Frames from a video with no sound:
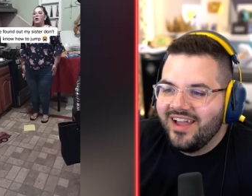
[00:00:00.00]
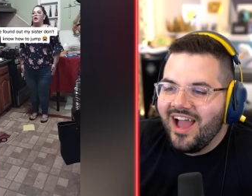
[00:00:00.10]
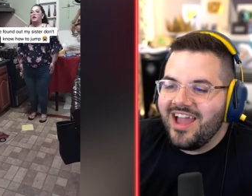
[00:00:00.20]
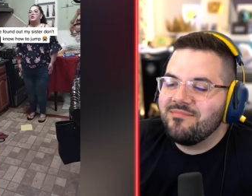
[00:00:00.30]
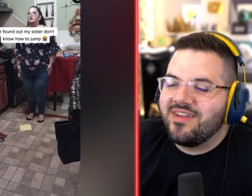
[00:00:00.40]

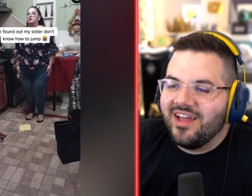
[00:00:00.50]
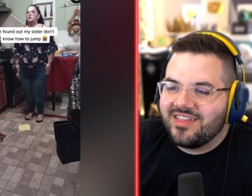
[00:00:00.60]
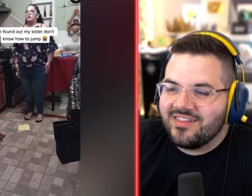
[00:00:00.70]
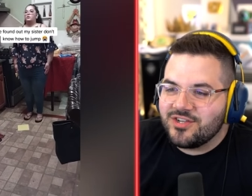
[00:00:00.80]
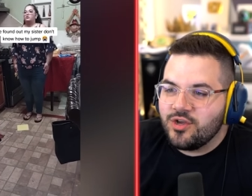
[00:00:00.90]
I am guilty
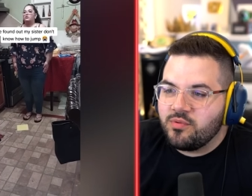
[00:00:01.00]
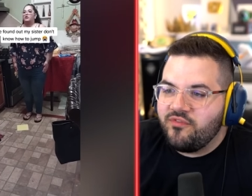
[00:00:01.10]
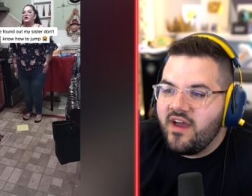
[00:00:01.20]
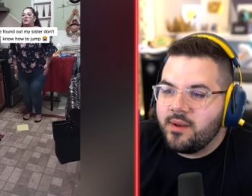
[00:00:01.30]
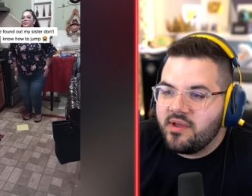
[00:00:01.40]
of the shoes. We
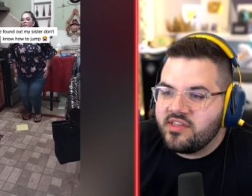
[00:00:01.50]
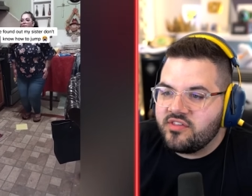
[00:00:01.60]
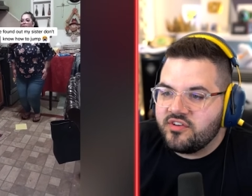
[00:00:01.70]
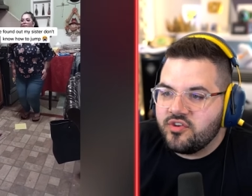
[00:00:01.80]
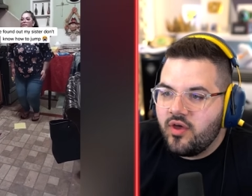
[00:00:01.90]
found out my sister
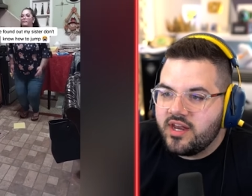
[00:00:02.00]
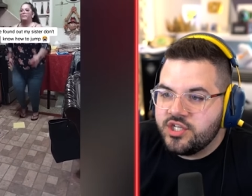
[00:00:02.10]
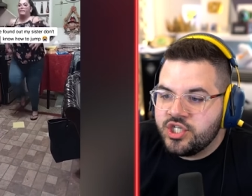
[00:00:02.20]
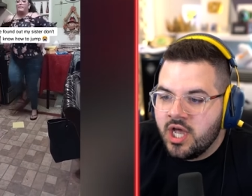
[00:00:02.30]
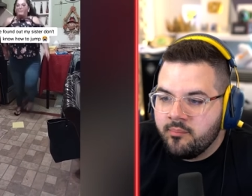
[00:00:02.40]
doesn't know how to
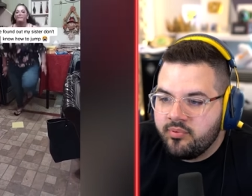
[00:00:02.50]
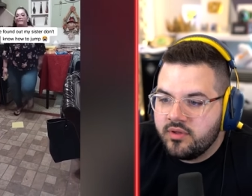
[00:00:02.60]
jump.